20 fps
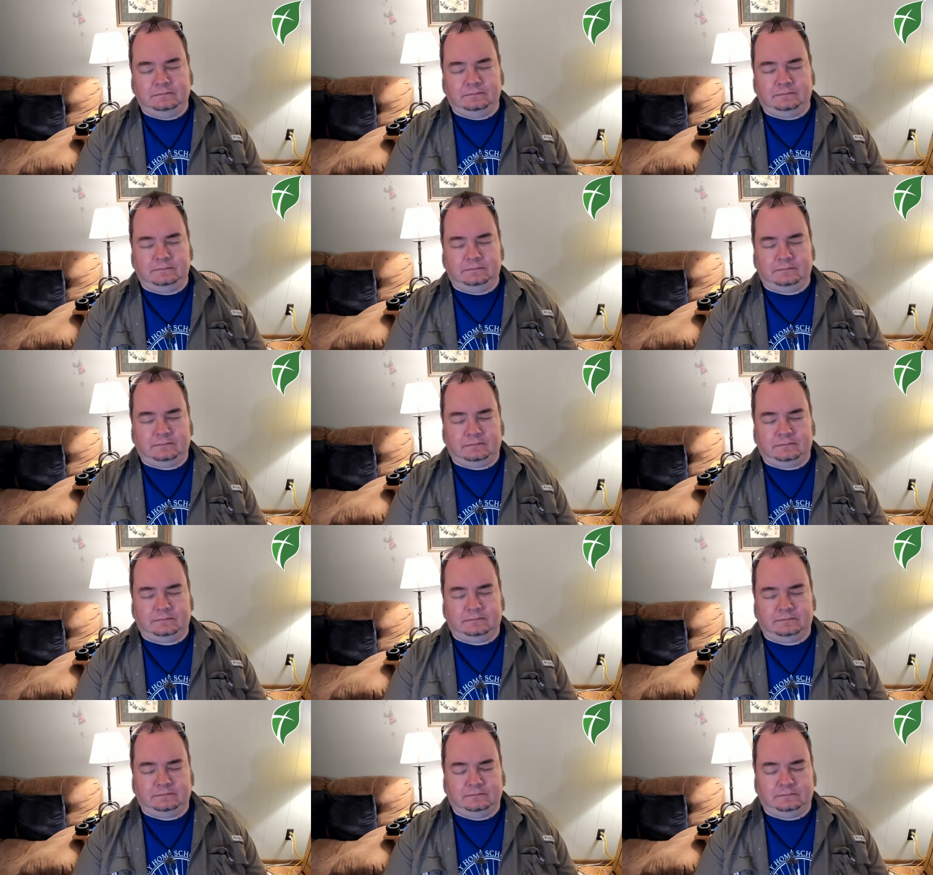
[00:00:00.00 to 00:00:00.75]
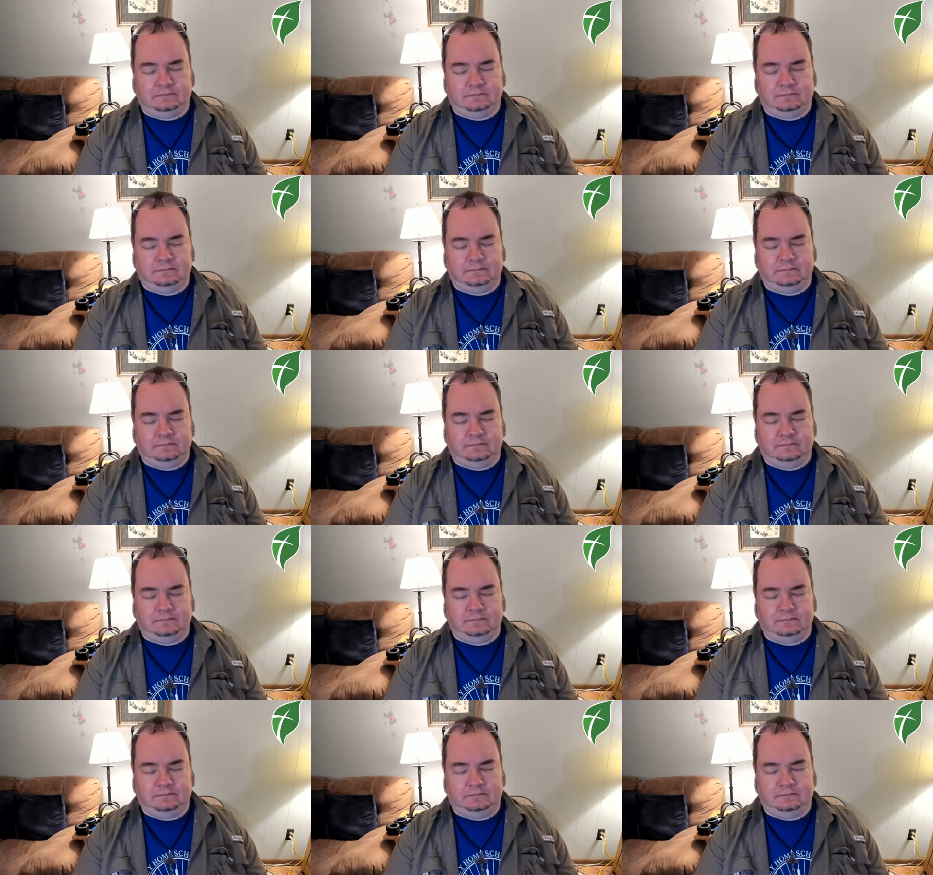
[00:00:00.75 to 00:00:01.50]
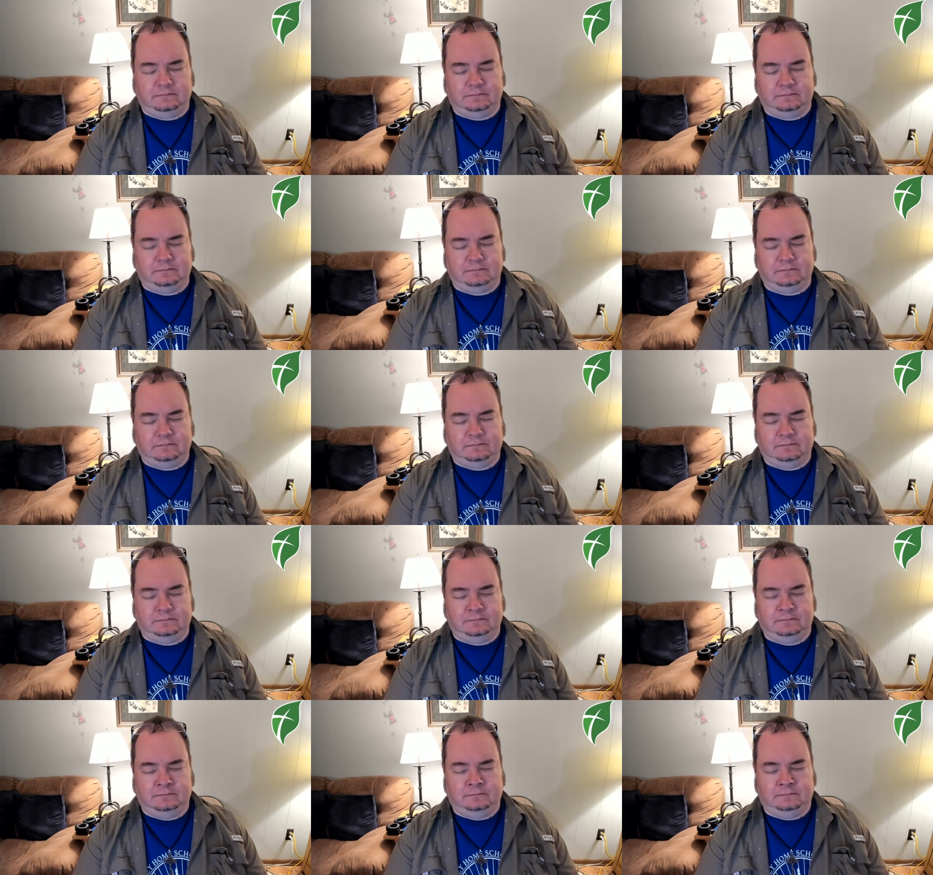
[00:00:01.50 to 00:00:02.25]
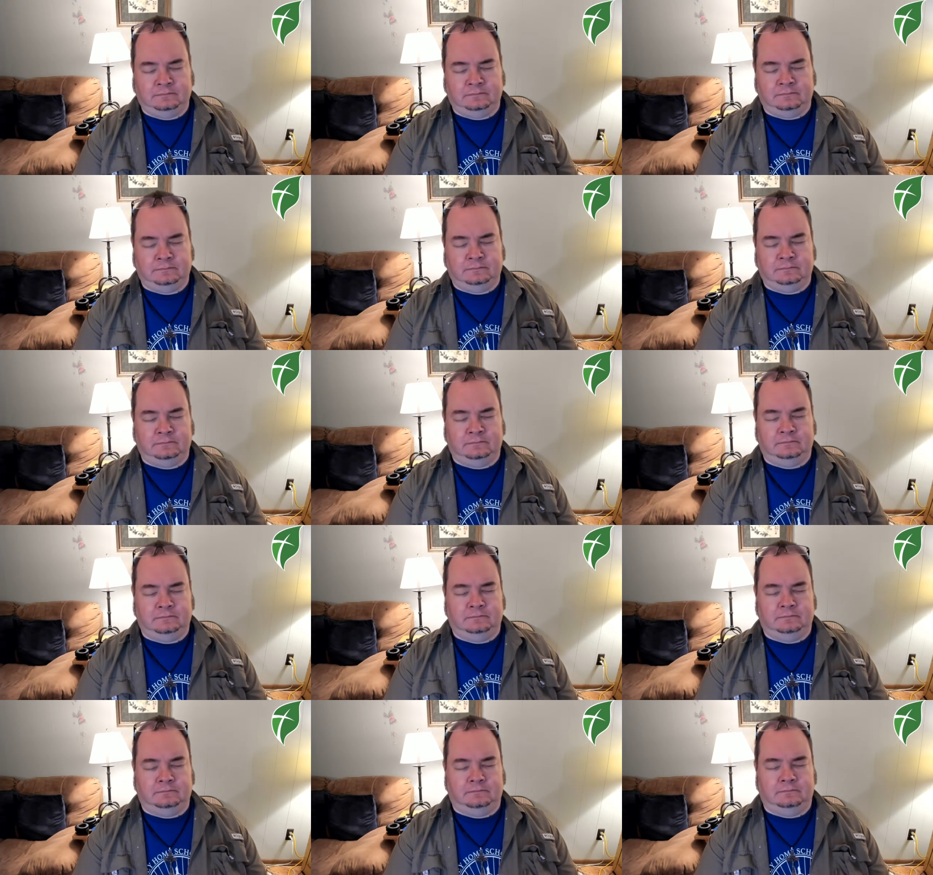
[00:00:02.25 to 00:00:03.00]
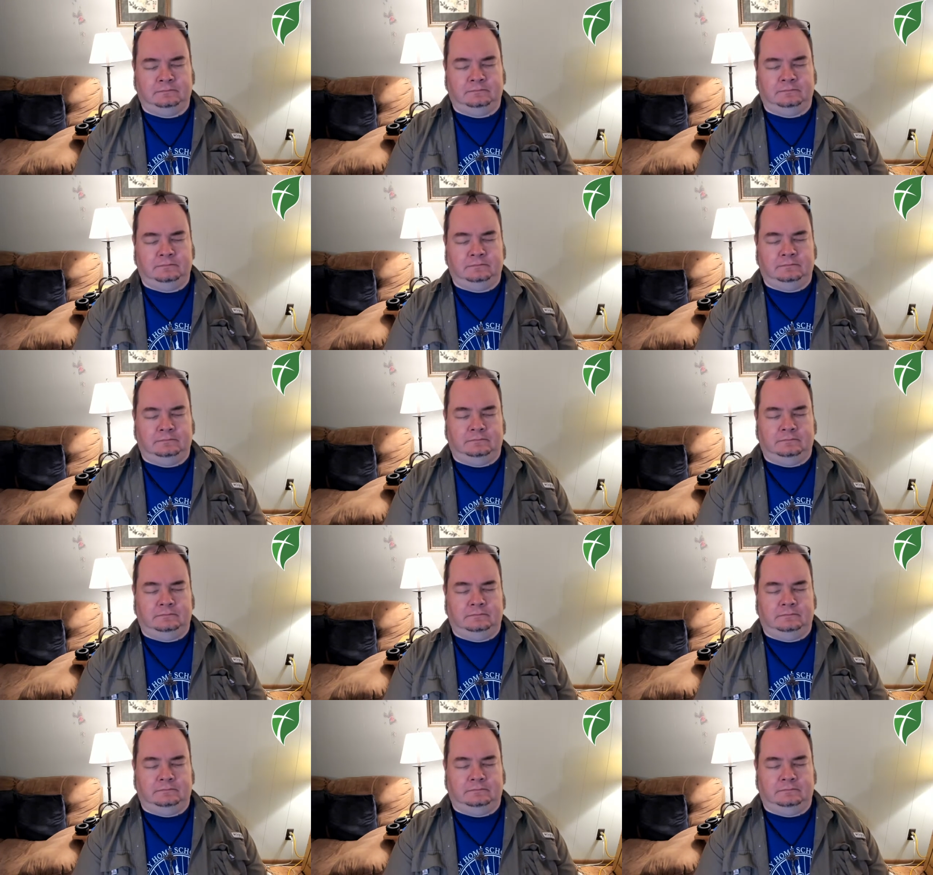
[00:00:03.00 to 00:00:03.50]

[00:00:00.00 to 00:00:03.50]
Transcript: (no one is talking)